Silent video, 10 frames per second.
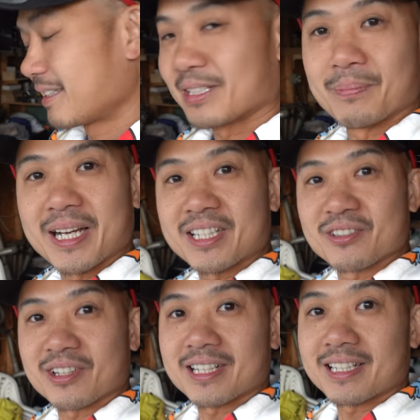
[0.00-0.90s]
The bike is
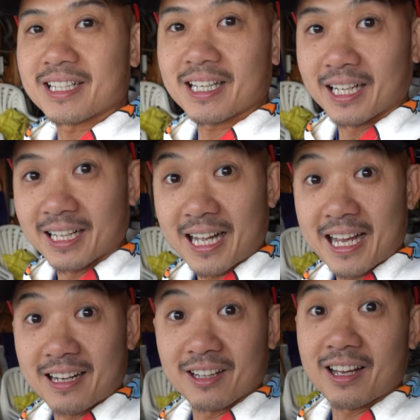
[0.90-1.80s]
ready. I
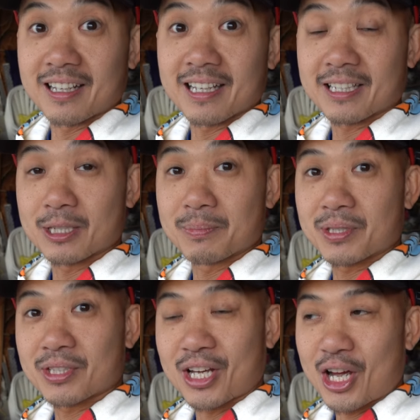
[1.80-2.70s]
had a lot of
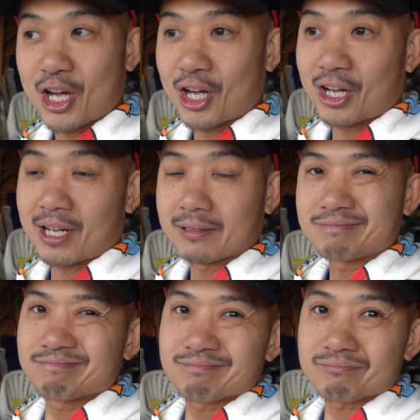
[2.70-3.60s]
hiccups
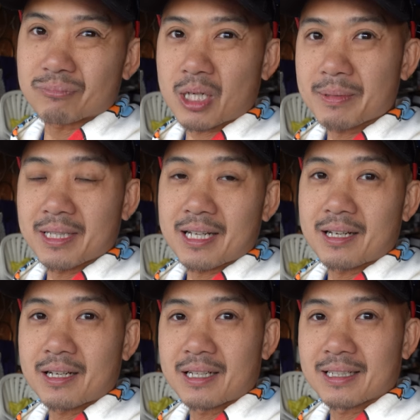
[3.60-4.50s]
probably
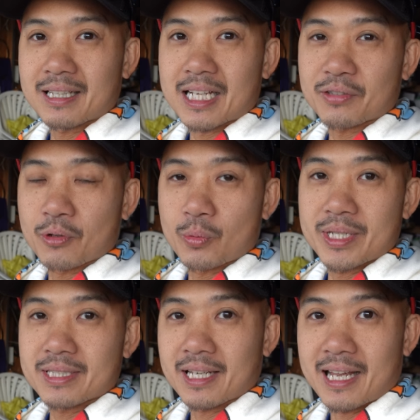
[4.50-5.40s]
the last 4
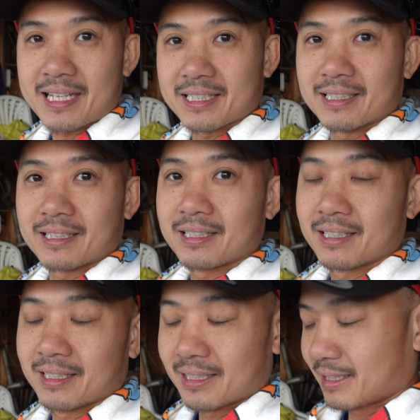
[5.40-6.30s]
weeks. I had to
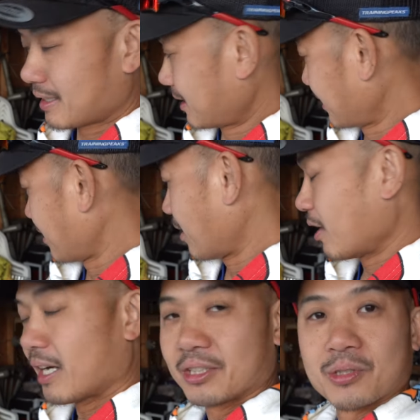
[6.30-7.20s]

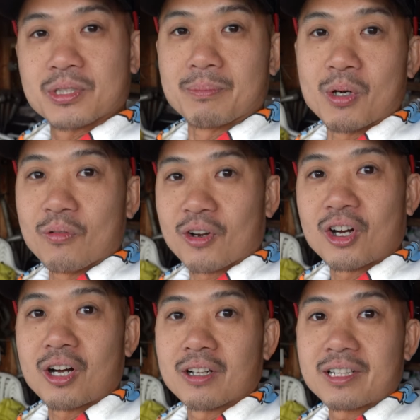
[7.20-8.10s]
do some
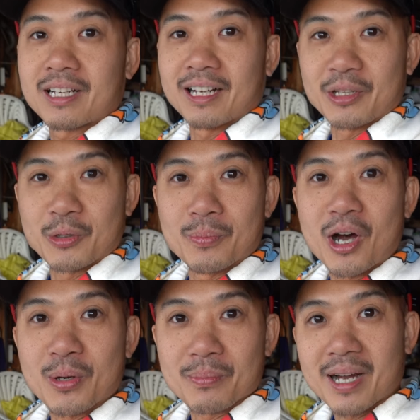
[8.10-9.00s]
overhaul, new
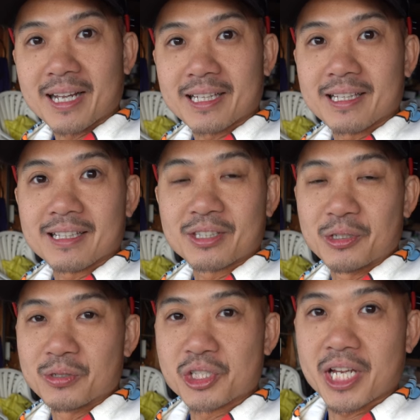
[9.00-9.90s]
bottom bracket,
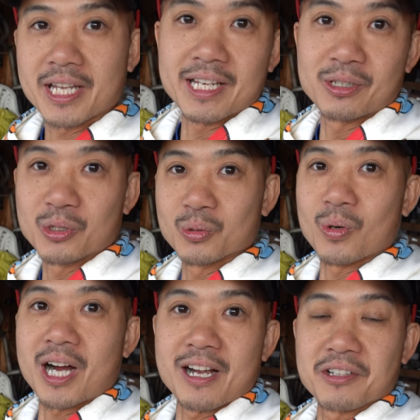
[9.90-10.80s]
new chain, new
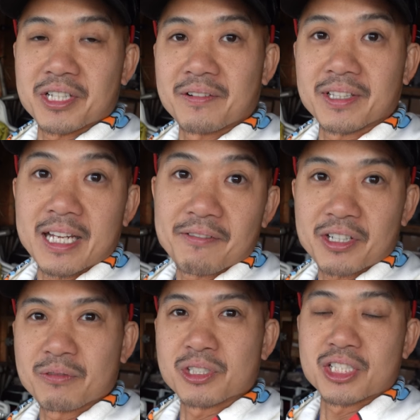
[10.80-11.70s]
wires, everything.
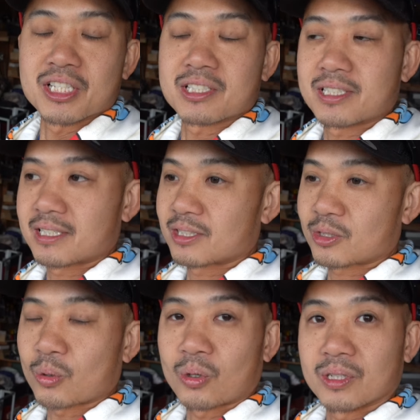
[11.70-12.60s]
Everything was just
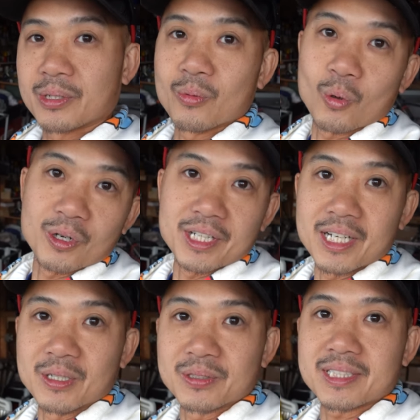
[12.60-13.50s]
totally worn
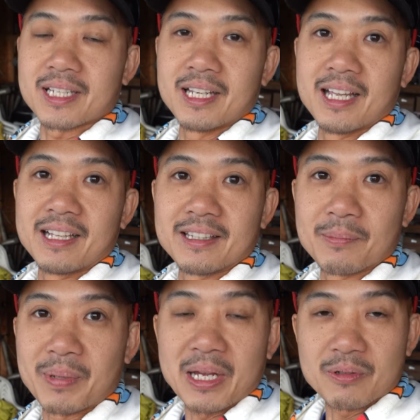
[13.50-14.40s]
out, and
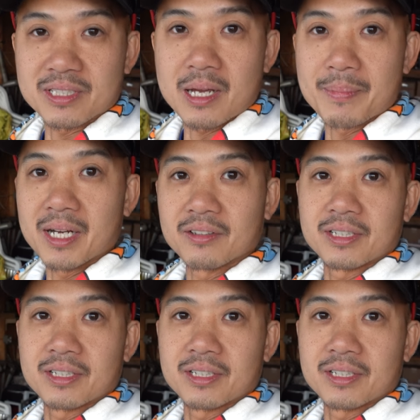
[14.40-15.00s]
the bike was not it